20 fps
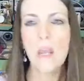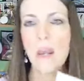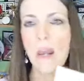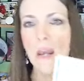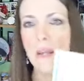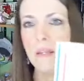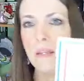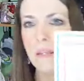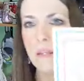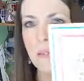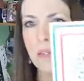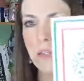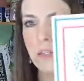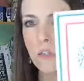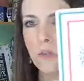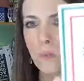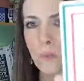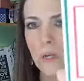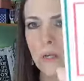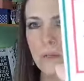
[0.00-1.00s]
And then
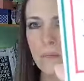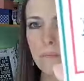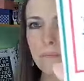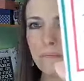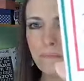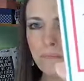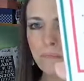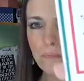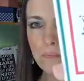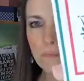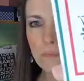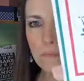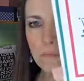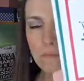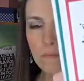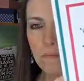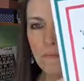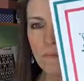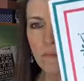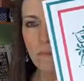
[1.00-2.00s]
this one
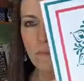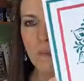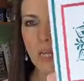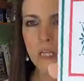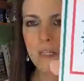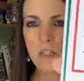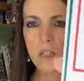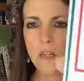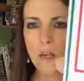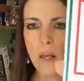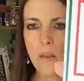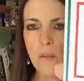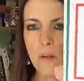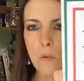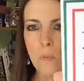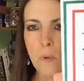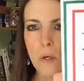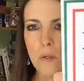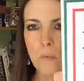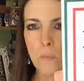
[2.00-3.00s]
is another
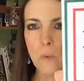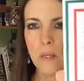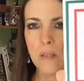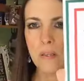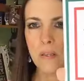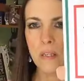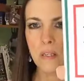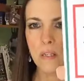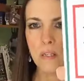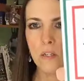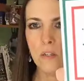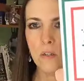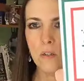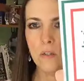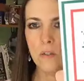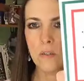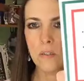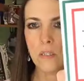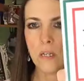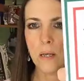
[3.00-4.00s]
one with the
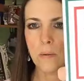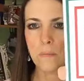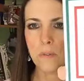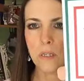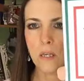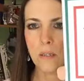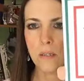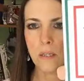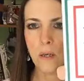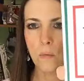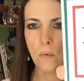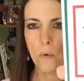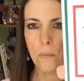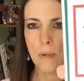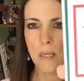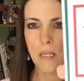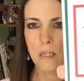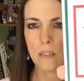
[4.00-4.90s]
stamp set that will be